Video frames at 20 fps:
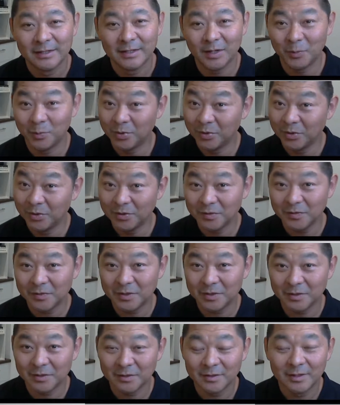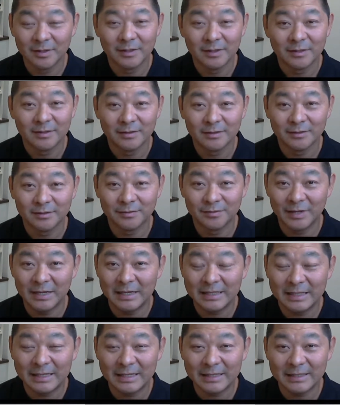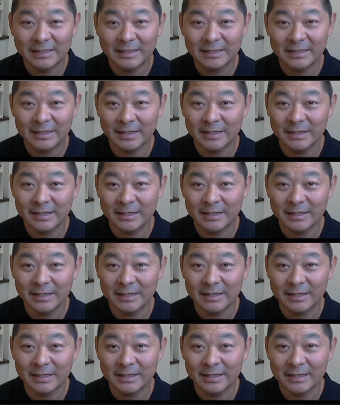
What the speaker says: approved or validated